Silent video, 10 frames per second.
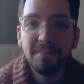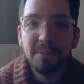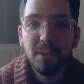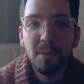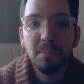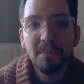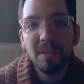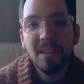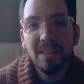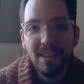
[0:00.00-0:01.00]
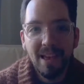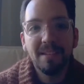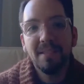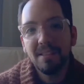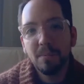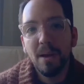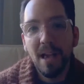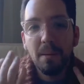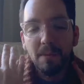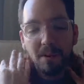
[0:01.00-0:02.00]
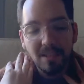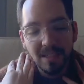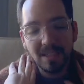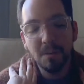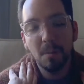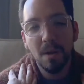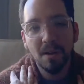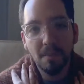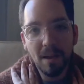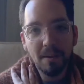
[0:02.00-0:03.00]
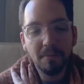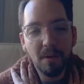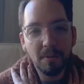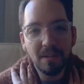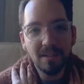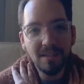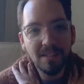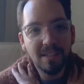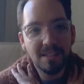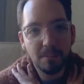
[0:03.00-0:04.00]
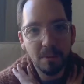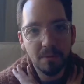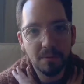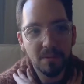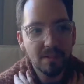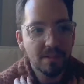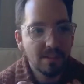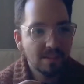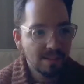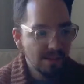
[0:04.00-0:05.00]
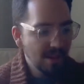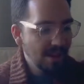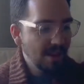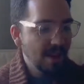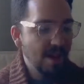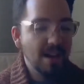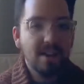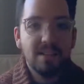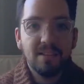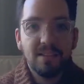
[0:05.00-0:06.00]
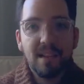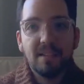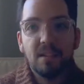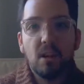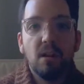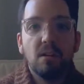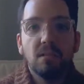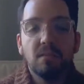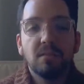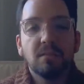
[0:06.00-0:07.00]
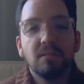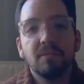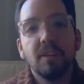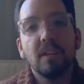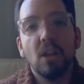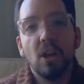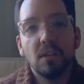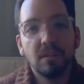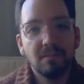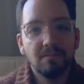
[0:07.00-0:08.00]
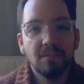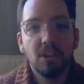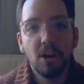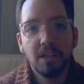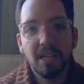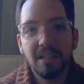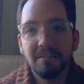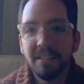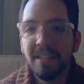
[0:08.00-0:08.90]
So yeah, that's why I'm currently wearing my Ronan. It's beautiful. It's this nice long, very long cardigan.